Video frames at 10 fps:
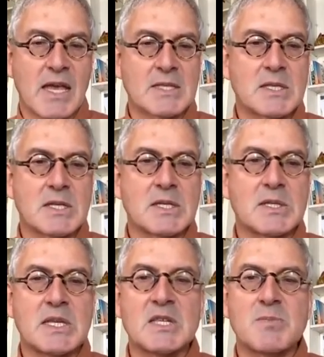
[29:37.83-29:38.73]
As the
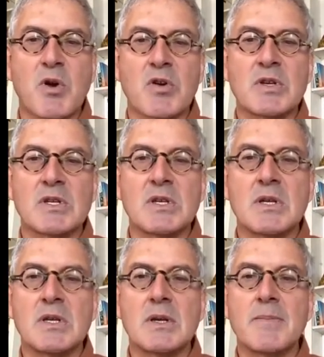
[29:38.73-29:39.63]
disease burden
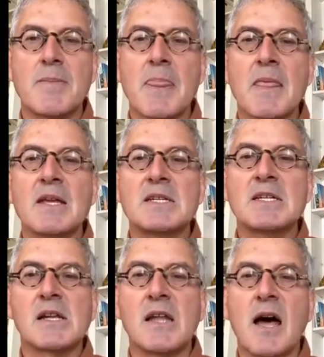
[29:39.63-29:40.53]

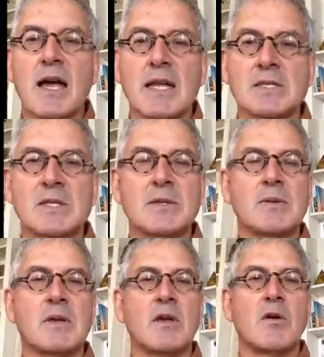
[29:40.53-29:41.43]
declines
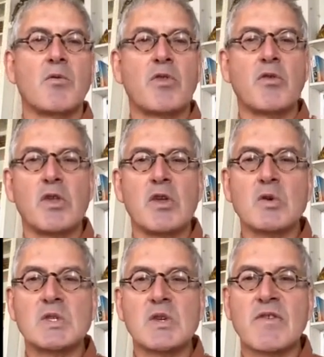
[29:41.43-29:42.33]
through the
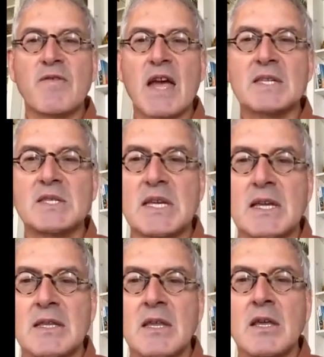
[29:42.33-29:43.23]
use of a
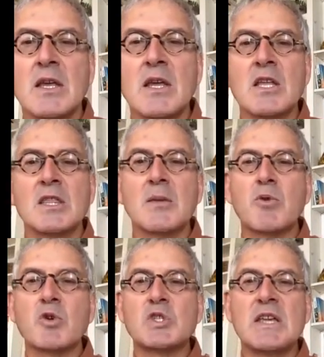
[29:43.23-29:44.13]
vaccine, the
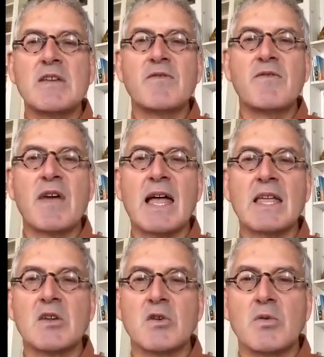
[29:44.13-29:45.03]
perceived
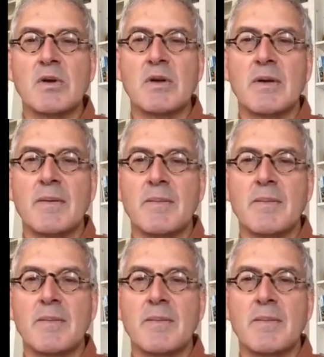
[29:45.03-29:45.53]
value